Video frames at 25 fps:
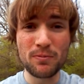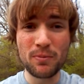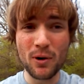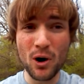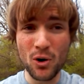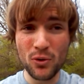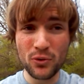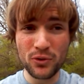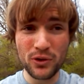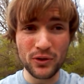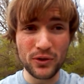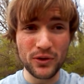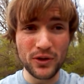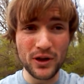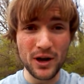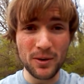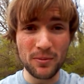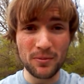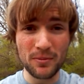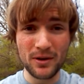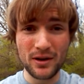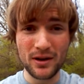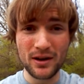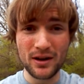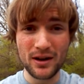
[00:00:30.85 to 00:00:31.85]
both of
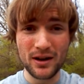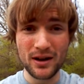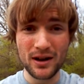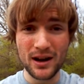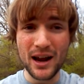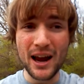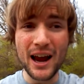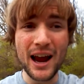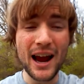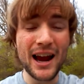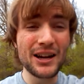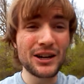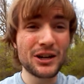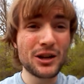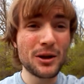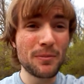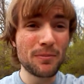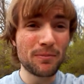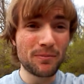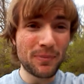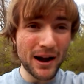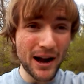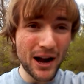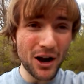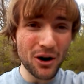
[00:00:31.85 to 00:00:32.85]
them and
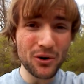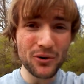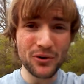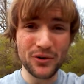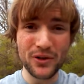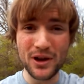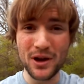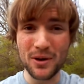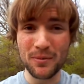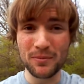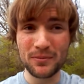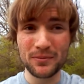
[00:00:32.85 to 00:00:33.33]
compare them.